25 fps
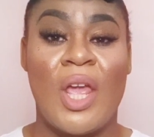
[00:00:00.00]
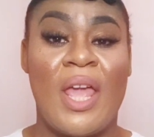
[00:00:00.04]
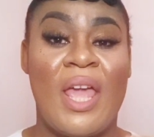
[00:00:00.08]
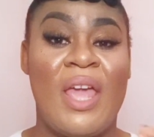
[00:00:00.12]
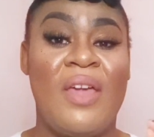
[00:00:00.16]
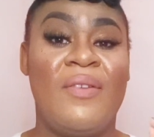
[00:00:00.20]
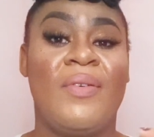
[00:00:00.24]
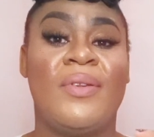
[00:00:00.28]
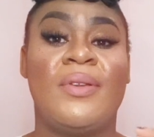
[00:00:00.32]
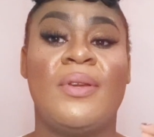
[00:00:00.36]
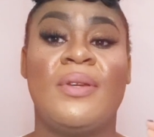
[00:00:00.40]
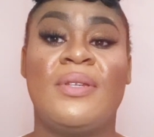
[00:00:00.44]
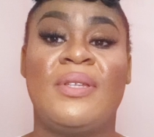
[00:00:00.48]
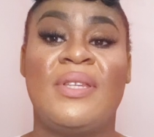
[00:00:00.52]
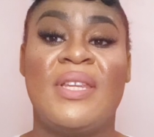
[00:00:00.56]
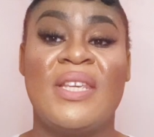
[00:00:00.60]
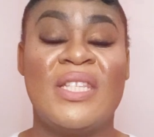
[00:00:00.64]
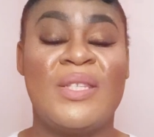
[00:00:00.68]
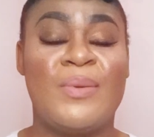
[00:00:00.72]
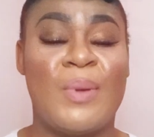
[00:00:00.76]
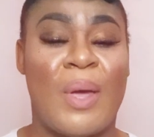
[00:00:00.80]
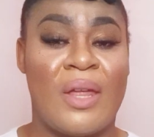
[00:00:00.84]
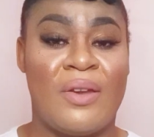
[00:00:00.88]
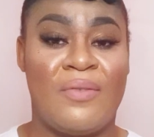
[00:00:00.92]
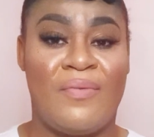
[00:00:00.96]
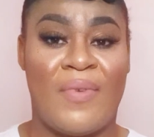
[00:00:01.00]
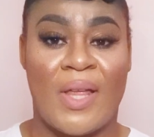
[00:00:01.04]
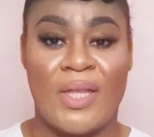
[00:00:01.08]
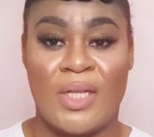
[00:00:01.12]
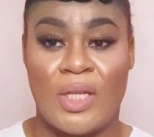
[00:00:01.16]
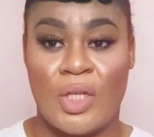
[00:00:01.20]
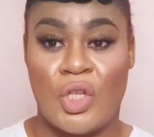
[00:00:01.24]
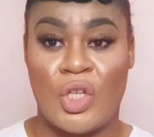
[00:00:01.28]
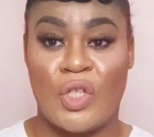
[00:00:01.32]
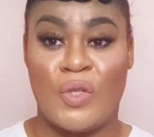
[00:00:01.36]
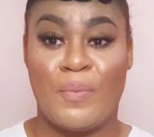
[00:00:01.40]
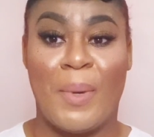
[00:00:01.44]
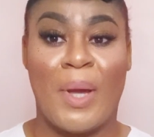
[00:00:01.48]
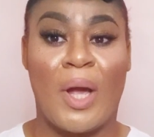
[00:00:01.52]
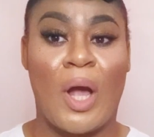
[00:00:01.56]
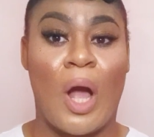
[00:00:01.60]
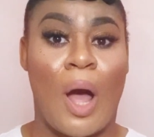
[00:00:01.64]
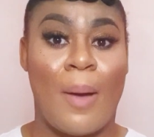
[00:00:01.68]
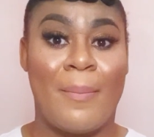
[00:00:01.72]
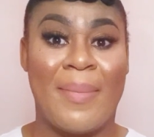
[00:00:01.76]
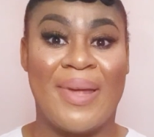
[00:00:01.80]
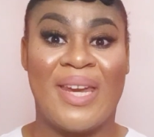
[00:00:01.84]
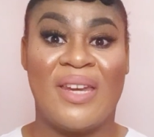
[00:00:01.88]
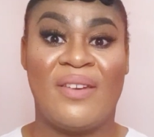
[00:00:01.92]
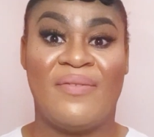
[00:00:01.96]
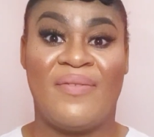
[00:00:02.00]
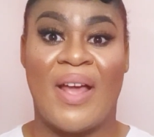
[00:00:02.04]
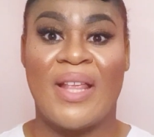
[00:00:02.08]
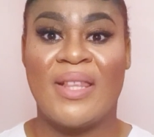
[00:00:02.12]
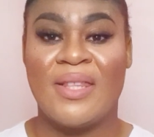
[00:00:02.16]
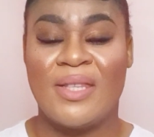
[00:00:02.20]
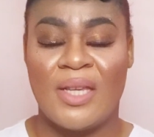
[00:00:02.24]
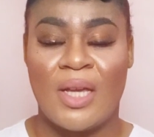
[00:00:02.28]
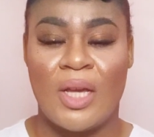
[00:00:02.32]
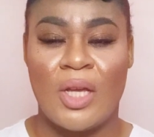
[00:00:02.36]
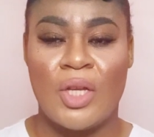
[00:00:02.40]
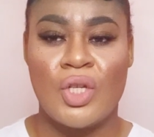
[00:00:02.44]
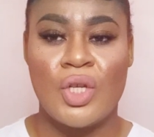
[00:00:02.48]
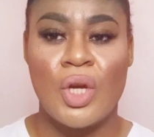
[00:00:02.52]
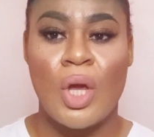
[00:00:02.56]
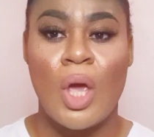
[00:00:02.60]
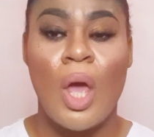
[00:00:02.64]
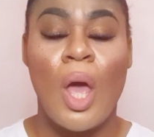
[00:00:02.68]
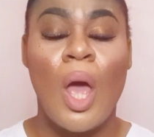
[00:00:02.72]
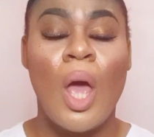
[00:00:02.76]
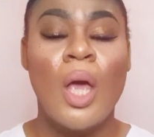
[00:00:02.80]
Even the disadvantages become an advantage.